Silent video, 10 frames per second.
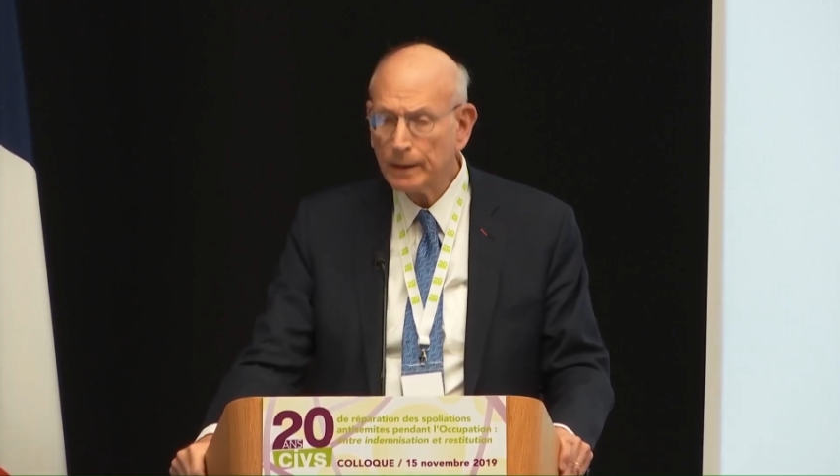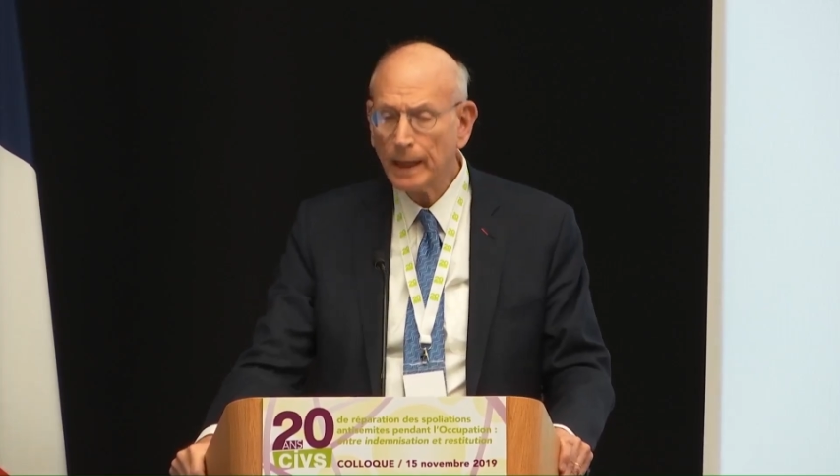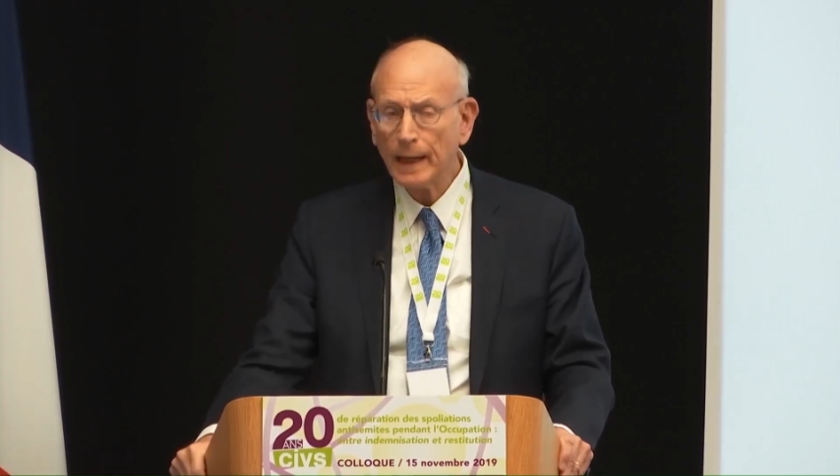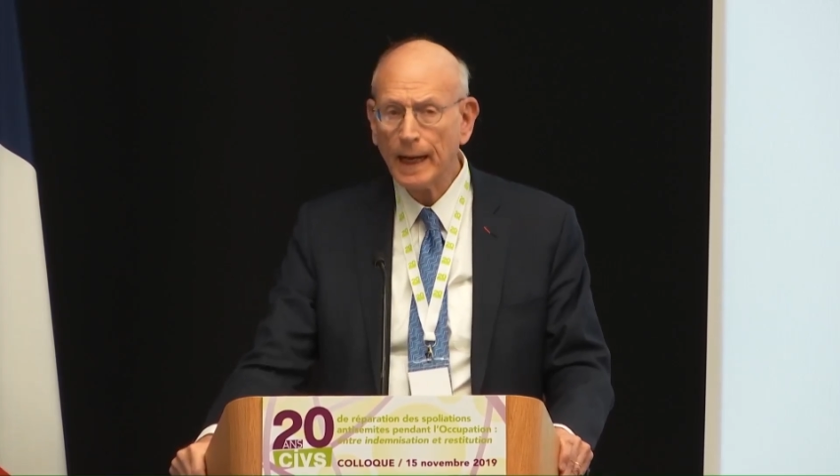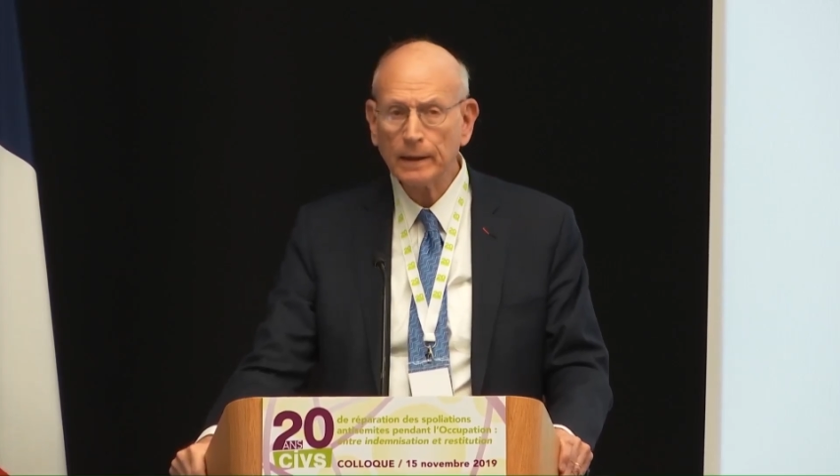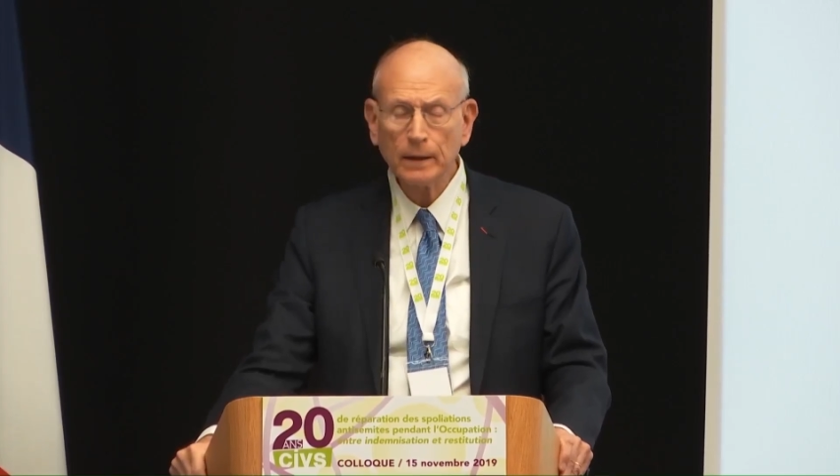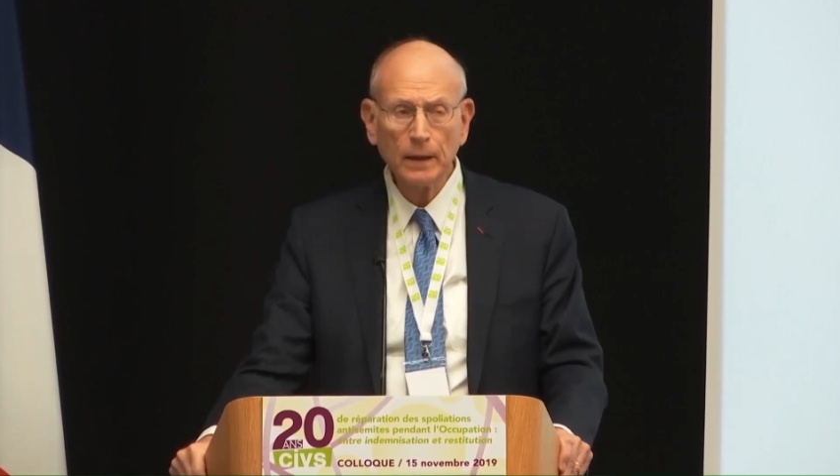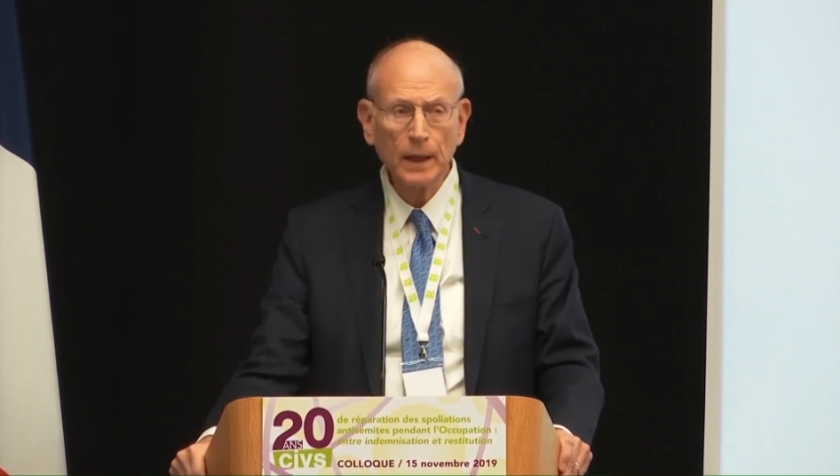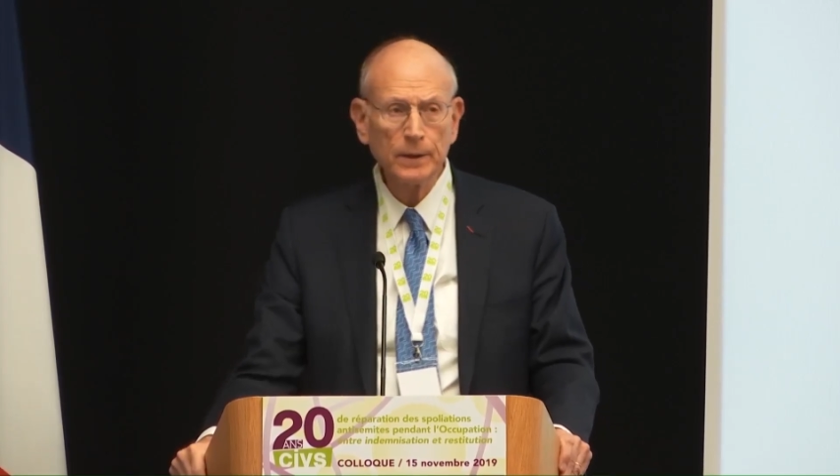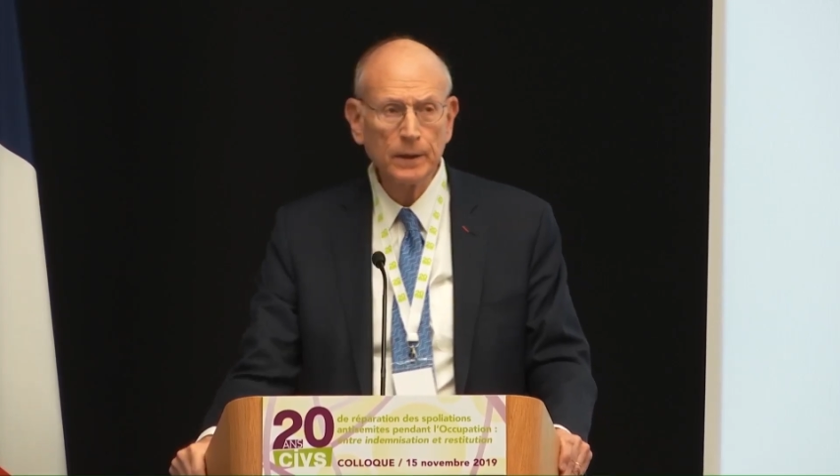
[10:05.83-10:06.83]
that at the
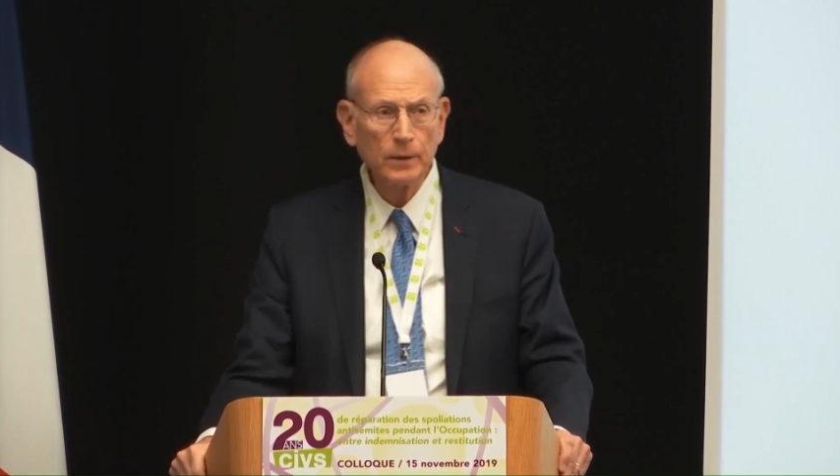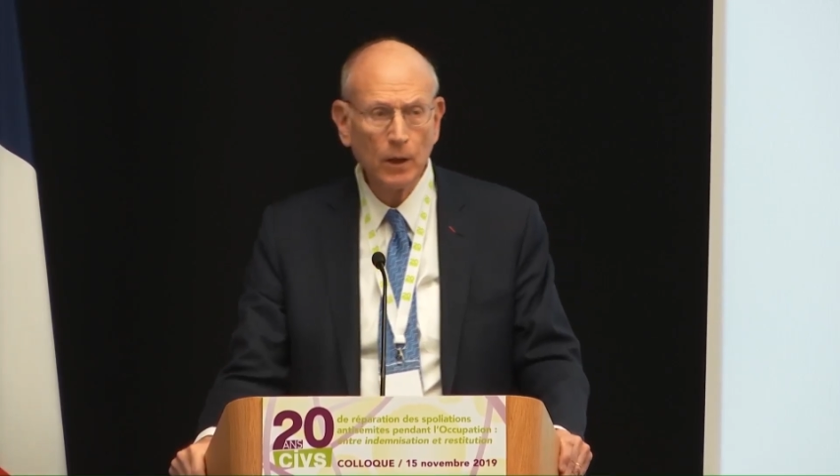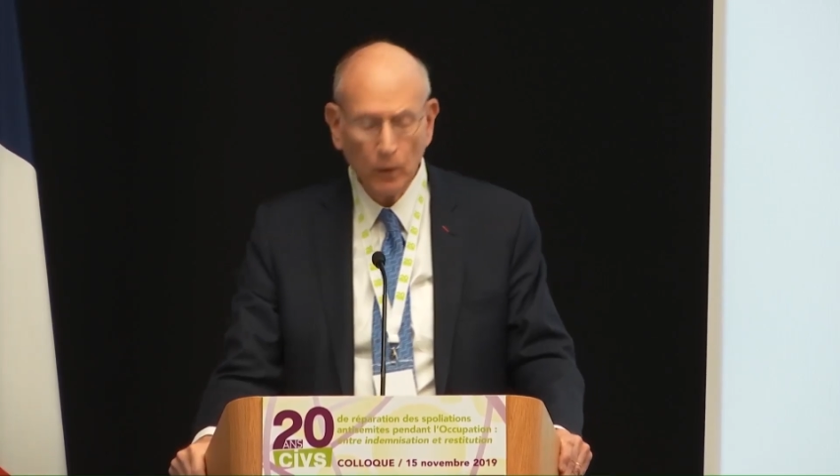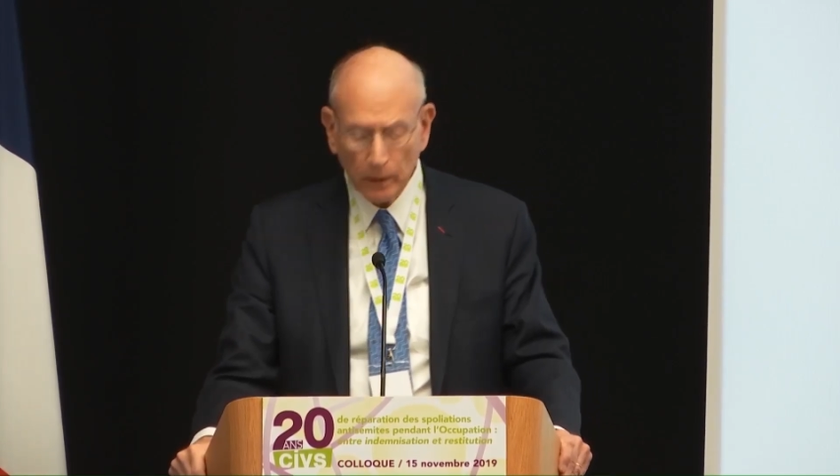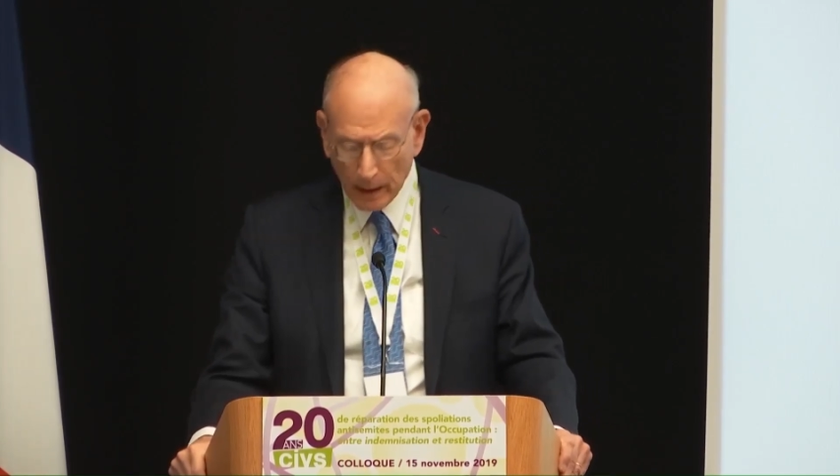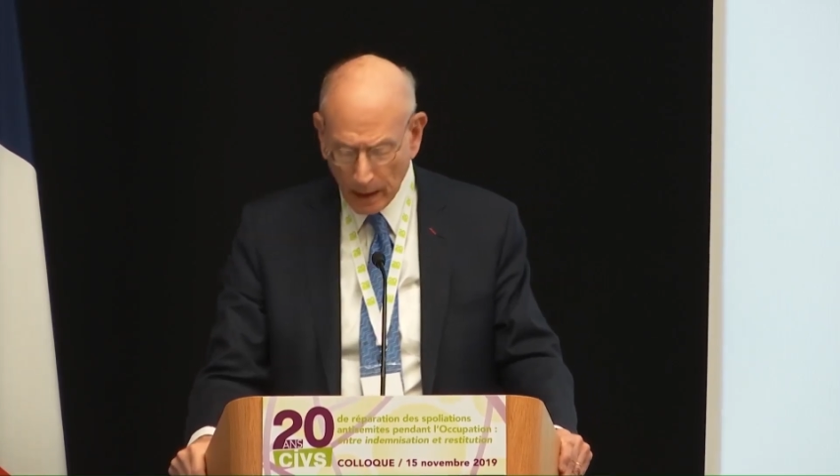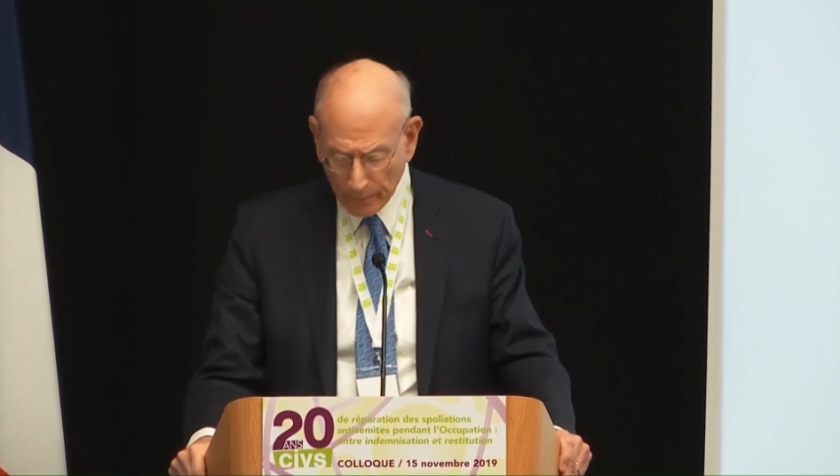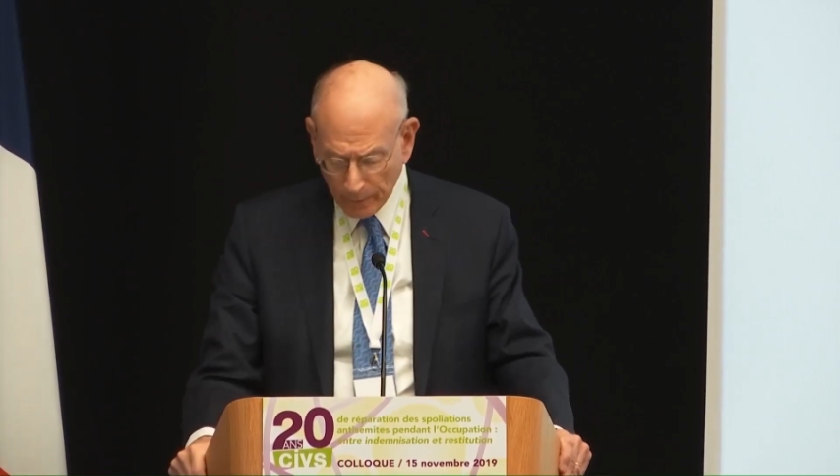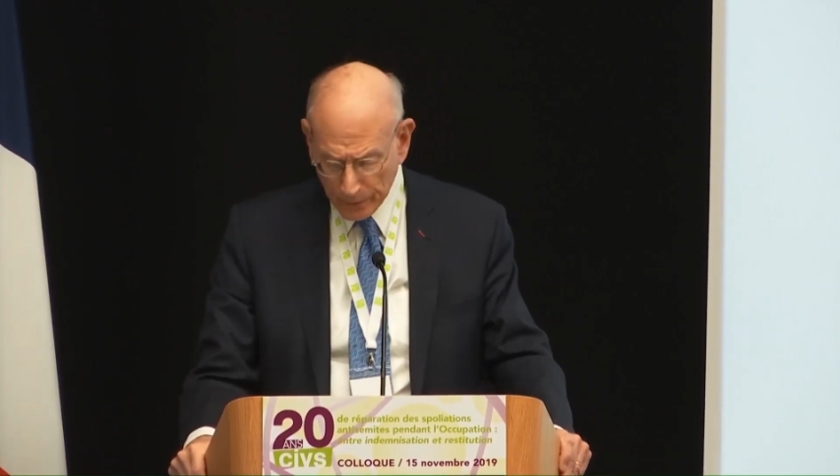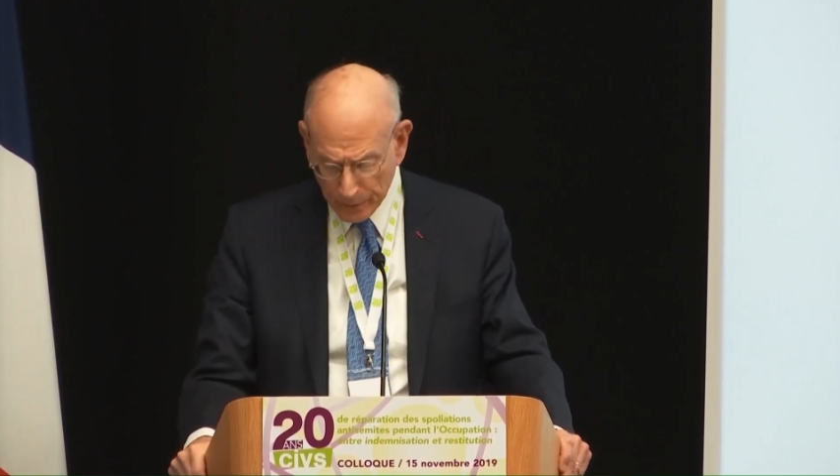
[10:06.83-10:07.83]
London Gold
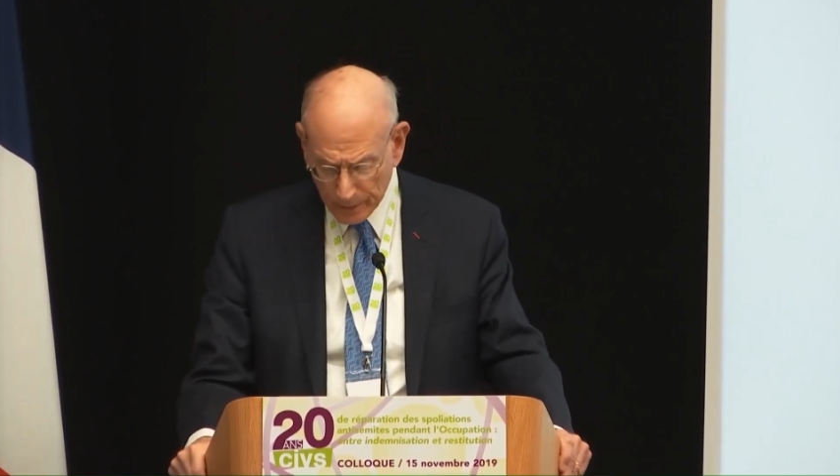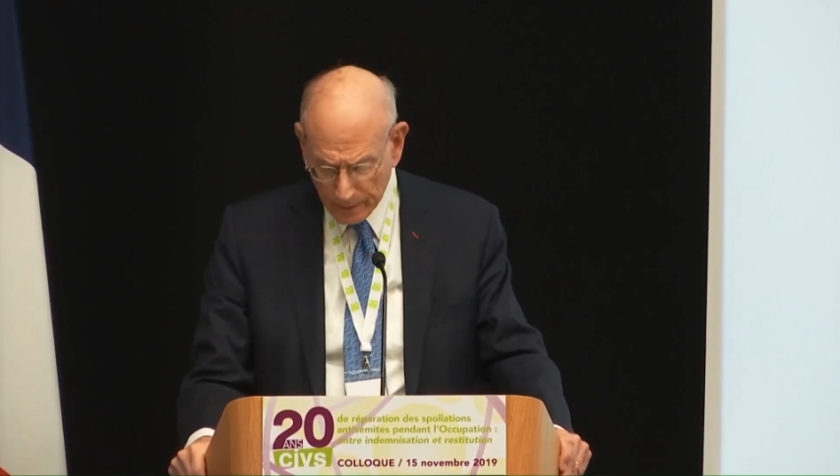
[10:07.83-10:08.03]
Conference